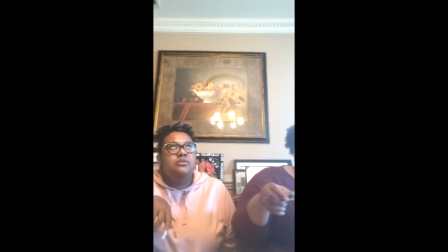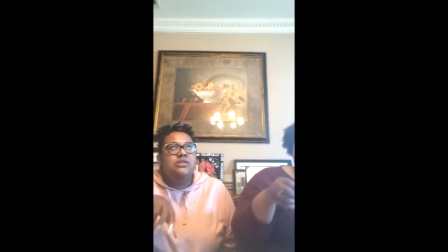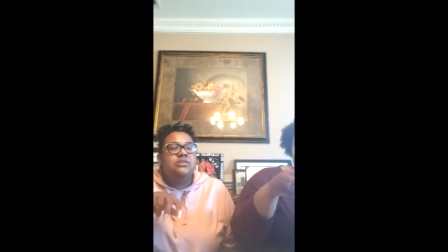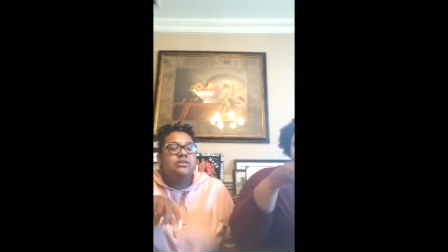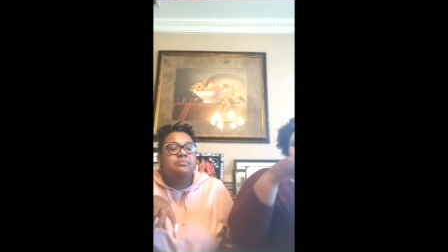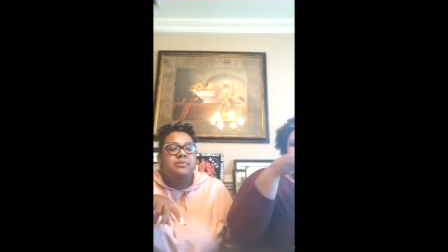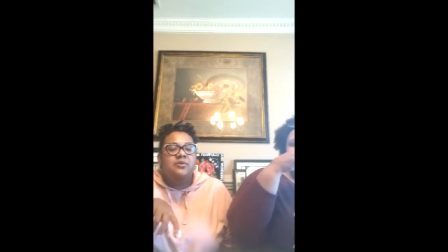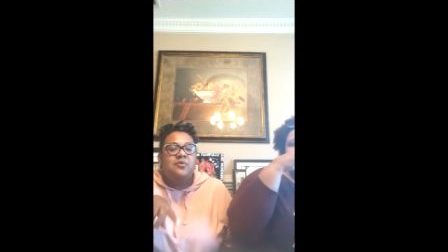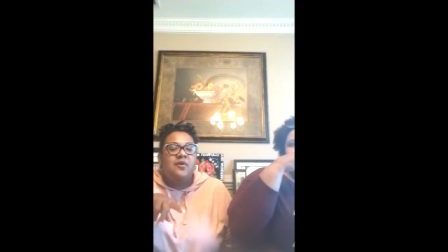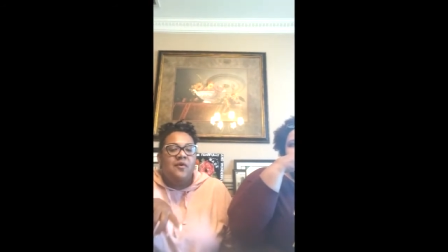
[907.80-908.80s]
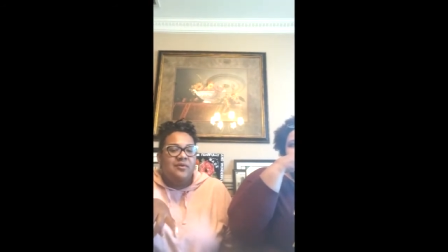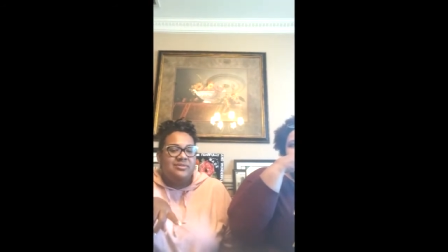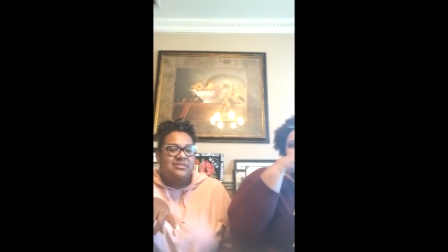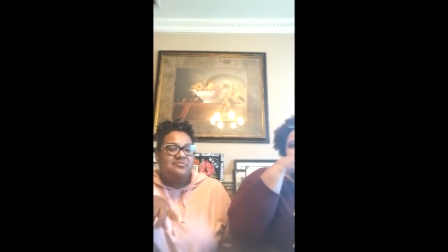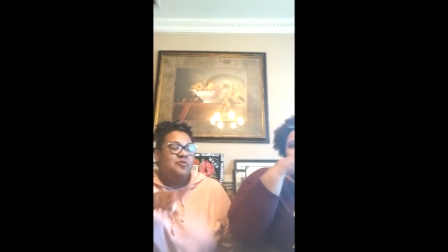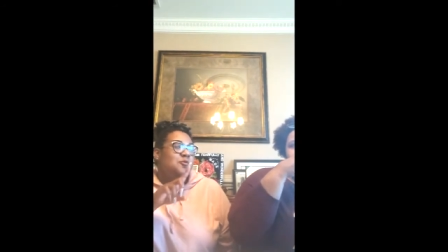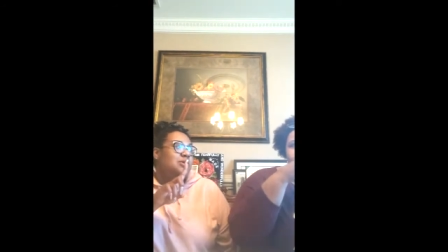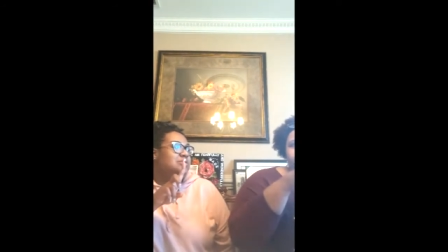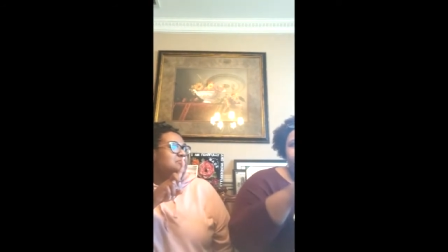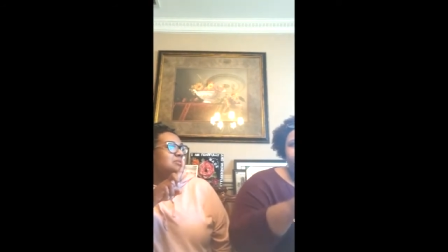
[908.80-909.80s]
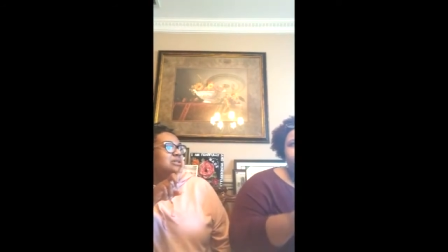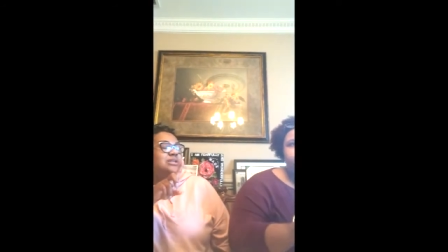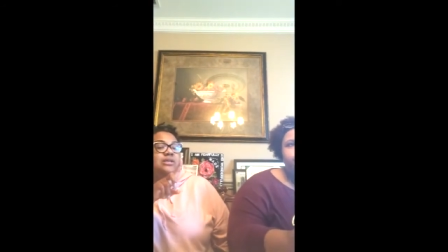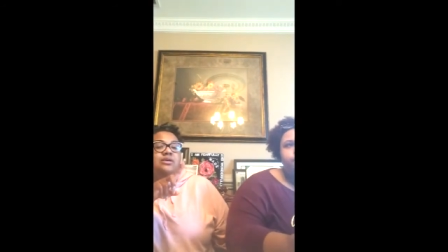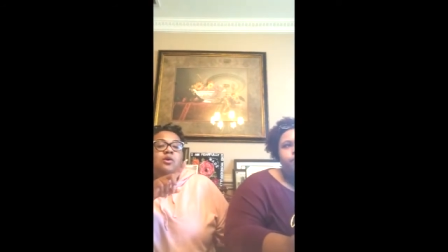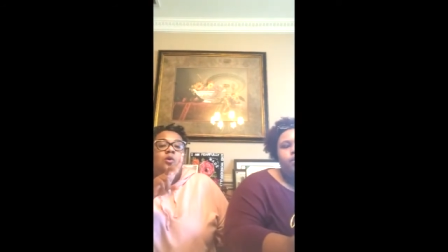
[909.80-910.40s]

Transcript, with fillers: does this meal cost? For one zucchini,